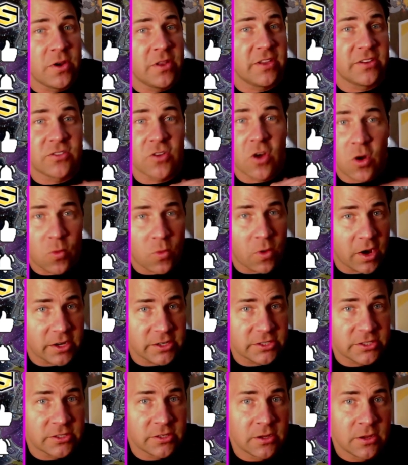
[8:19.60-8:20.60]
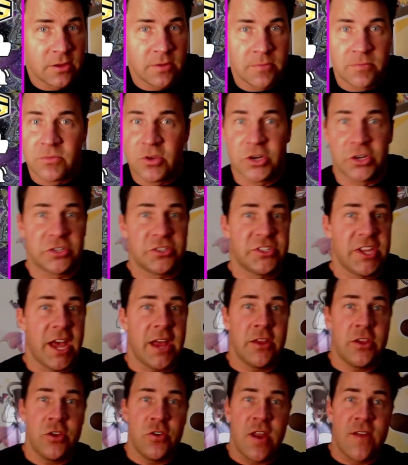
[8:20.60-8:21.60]
and this all works, you're
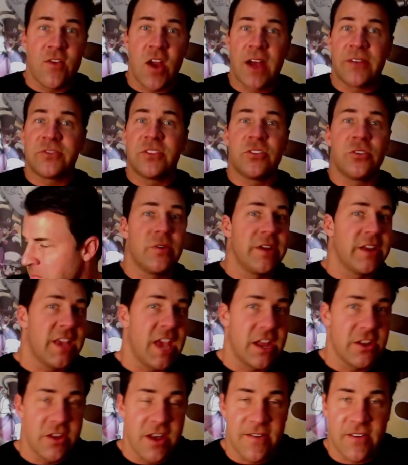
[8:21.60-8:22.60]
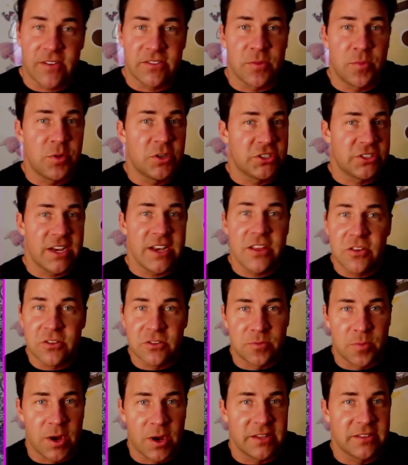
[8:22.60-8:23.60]
set. You never have to do it again. You never have to push any of
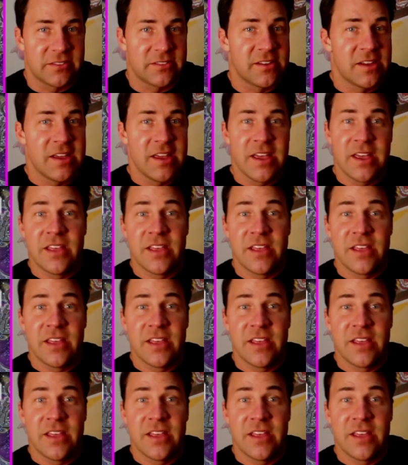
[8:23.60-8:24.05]
those buttons.